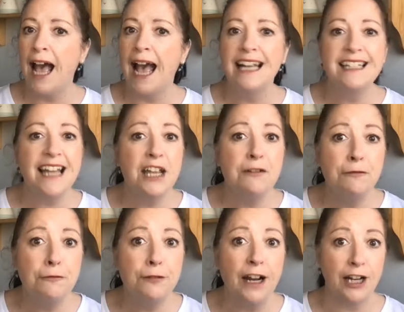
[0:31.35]
at a
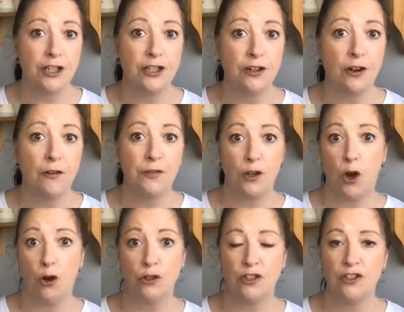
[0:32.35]
fraction of the
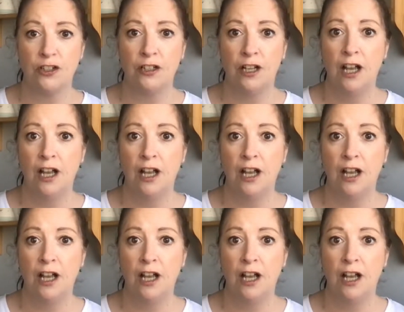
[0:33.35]
cost.